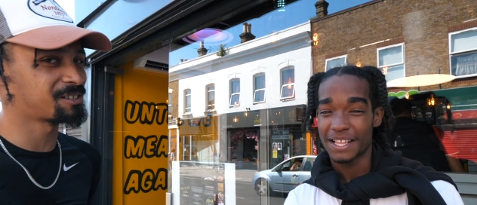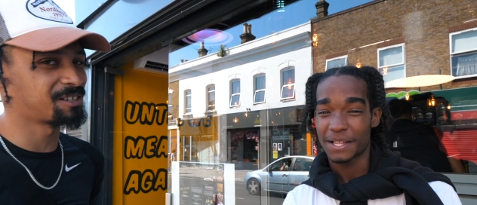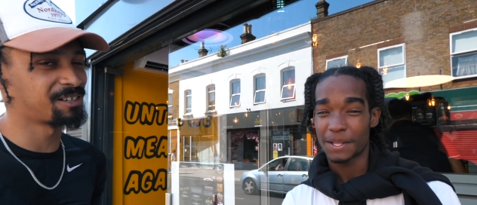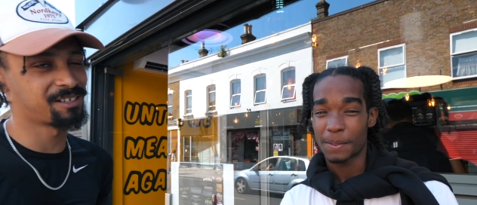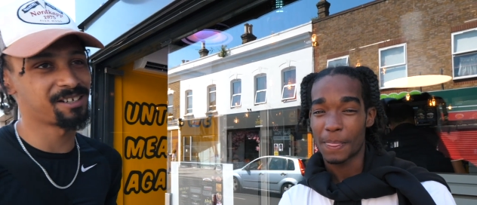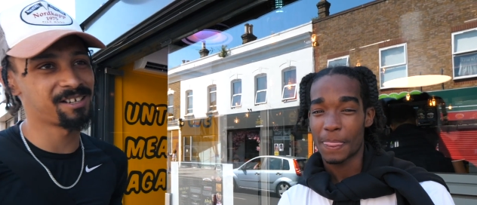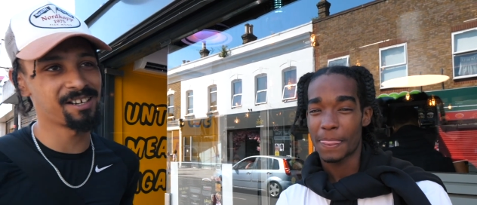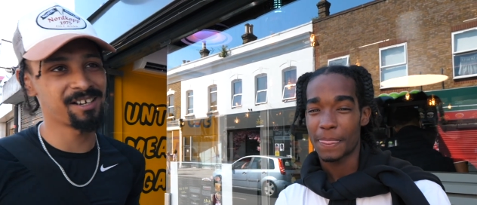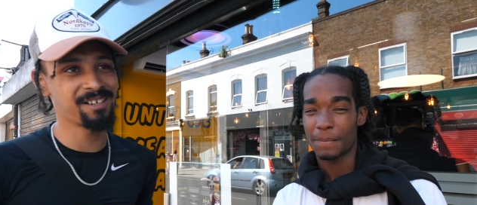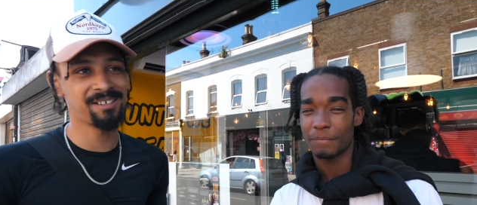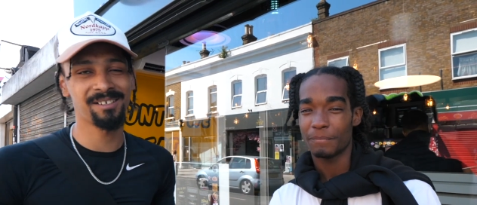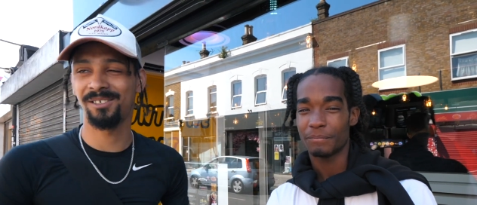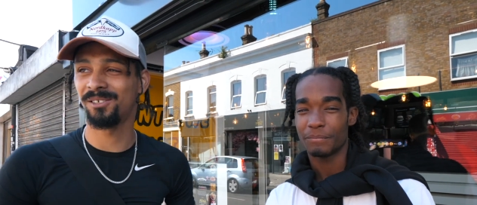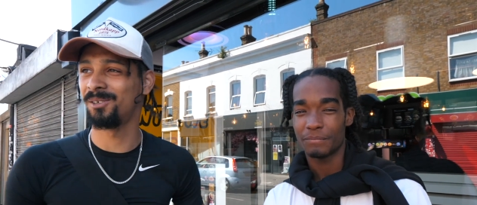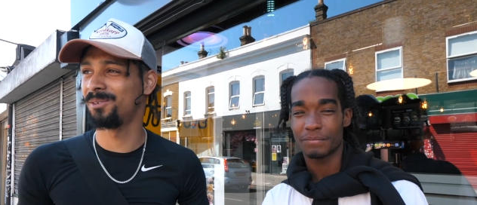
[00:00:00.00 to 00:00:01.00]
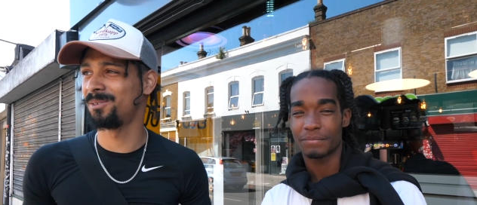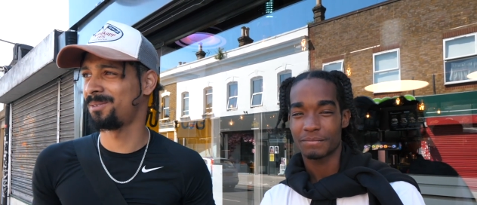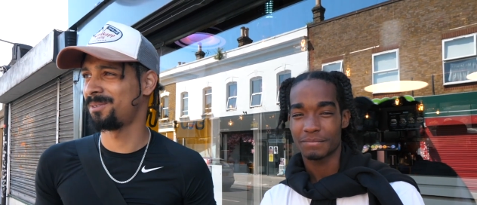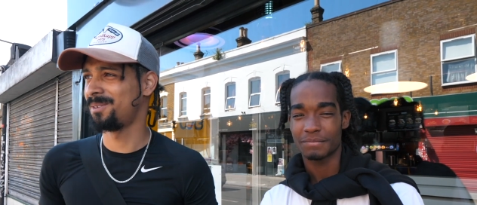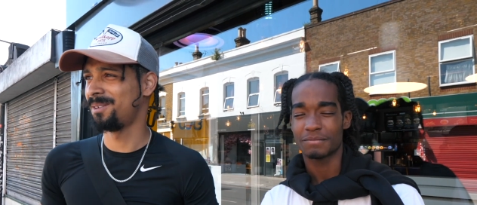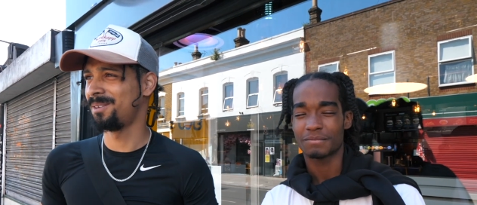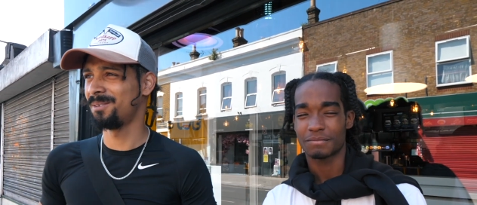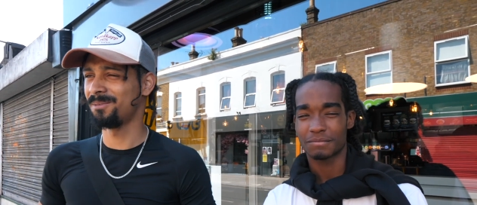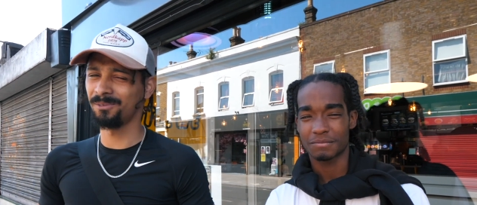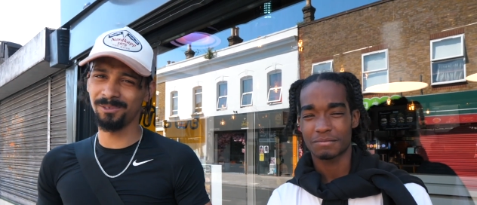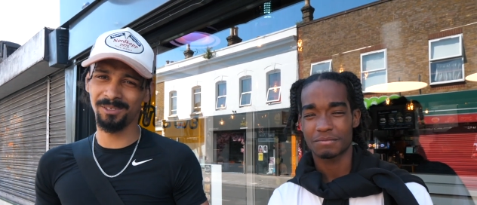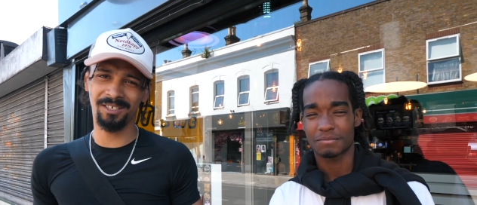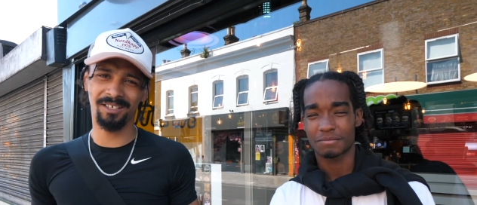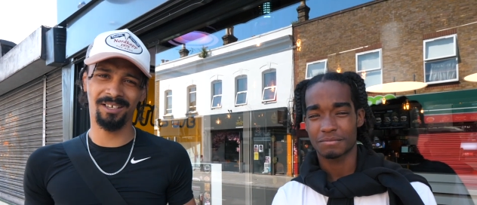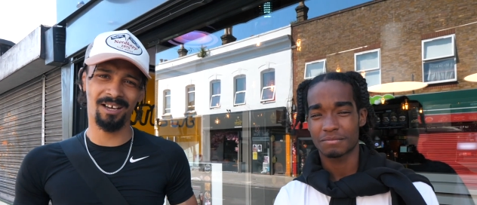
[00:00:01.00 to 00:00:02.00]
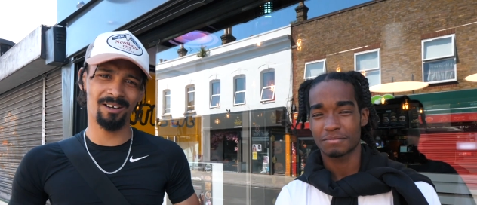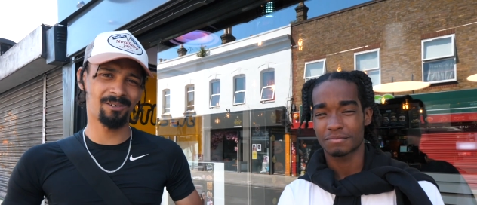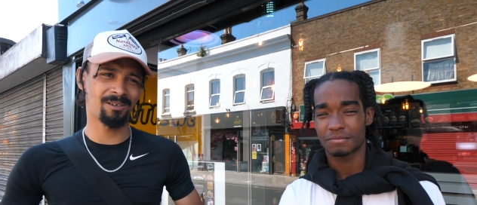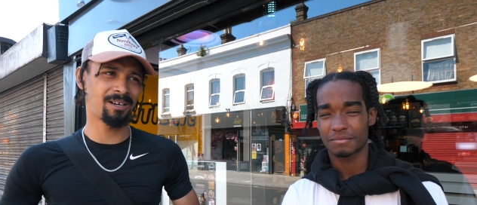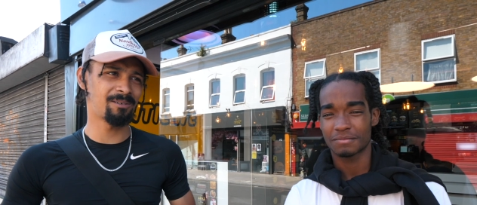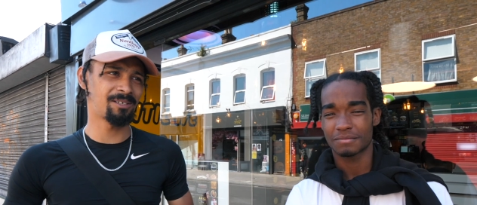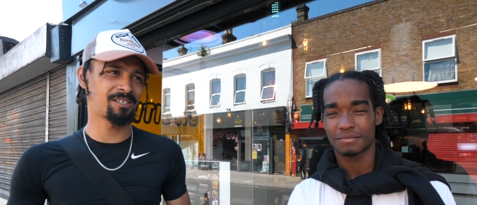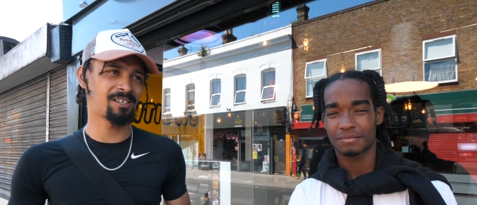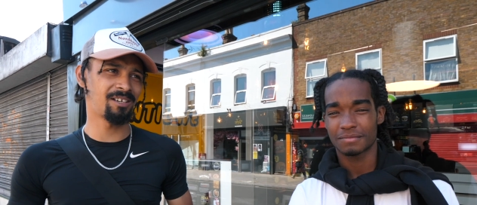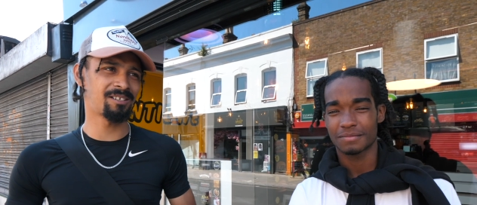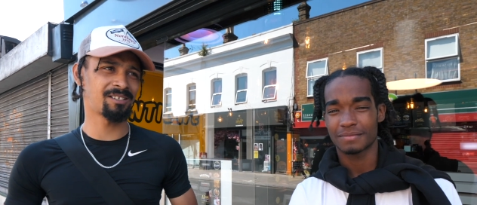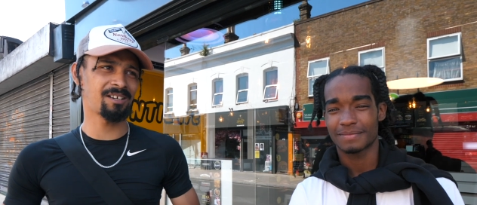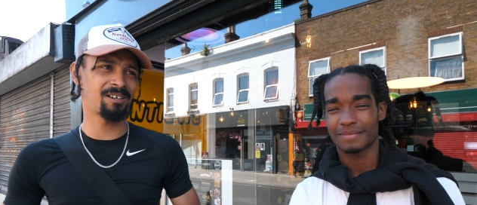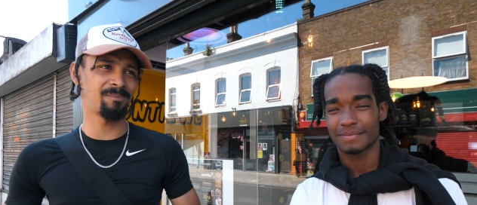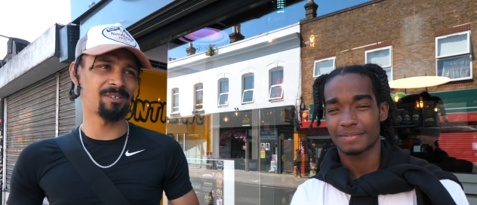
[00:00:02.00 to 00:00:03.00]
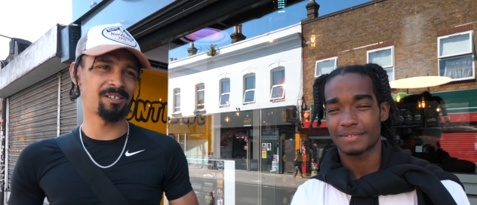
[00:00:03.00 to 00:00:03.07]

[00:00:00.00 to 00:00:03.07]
Speaker 1: And yeah, so we'll see how, how it turns out.